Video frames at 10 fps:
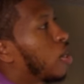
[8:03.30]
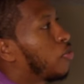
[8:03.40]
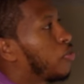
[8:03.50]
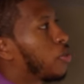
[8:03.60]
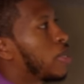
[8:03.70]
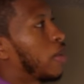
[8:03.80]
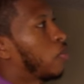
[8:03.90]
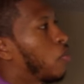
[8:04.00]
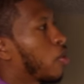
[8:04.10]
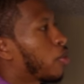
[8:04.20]
of your net
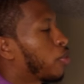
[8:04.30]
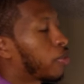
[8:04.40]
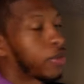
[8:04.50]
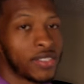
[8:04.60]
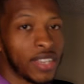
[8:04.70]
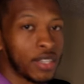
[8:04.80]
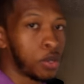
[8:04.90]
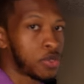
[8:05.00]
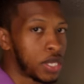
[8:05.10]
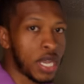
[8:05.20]
worth, because I know
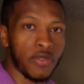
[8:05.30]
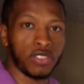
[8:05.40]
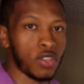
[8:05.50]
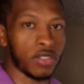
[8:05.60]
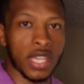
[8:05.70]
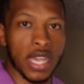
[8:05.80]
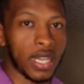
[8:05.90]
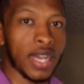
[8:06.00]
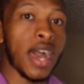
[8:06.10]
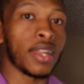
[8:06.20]
that they never taught that in
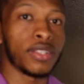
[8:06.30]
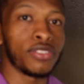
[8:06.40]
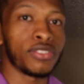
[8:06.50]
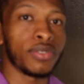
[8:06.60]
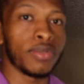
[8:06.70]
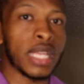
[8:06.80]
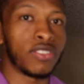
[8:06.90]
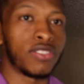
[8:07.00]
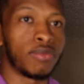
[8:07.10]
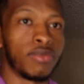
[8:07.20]
college, they
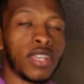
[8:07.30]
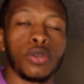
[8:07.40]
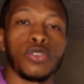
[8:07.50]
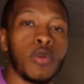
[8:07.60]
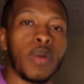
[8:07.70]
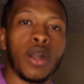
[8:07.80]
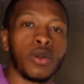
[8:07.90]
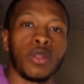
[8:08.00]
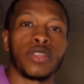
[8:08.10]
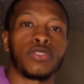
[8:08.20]
tell you about
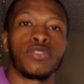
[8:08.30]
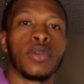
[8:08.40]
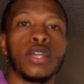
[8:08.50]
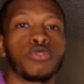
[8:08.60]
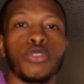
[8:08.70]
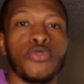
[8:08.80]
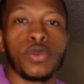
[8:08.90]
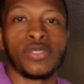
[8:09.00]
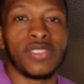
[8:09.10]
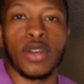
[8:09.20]
all this
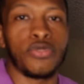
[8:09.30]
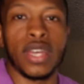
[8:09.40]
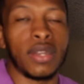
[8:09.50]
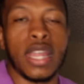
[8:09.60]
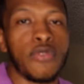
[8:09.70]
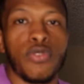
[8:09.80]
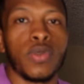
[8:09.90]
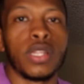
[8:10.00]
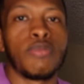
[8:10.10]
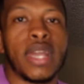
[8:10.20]
trivial stuff that never
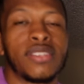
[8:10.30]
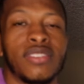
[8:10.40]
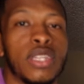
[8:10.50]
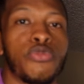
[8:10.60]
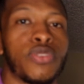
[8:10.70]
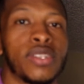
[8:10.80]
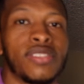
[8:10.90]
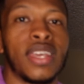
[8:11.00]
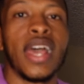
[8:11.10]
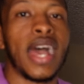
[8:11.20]
really makes a
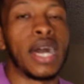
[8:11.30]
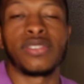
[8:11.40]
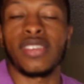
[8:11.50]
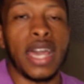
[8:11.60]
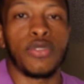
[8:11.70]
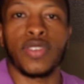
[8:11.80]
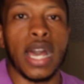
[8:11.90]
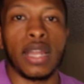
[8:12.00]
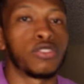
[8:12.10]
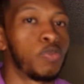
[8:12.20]
difference outside of
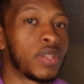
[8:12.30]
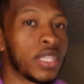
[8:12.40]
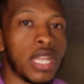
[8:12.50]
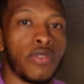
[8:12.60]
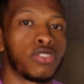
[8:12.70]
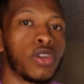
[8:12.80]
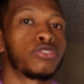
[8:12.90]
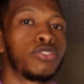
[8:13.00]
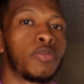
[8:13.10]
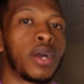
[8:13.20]
college, but they never
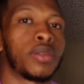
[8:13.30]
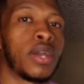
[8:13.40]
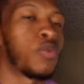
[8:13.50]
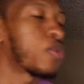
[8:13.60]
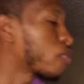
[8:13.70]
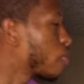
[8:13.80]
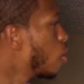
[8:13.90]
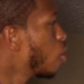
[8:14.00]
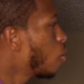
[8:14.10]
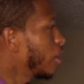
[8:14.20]
taught you about net worth.
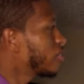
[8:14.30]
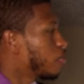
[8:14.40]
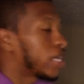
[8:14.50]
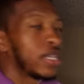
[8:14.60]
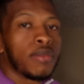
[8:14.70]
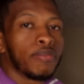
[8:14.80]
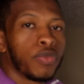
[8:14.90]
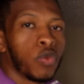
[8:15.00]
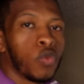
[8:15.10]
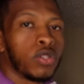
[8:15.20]
What does it mean
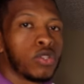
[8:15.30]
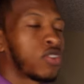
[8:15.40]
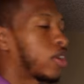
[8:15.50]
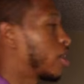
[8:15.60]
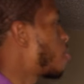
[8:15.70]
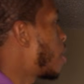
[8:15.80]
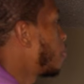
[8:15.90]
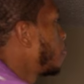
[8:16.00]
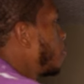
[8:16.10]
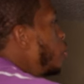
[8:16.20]
when you're talking about
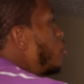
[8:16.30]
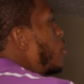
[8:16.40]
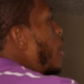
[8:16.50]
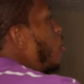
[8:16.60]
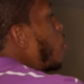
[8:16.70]
your net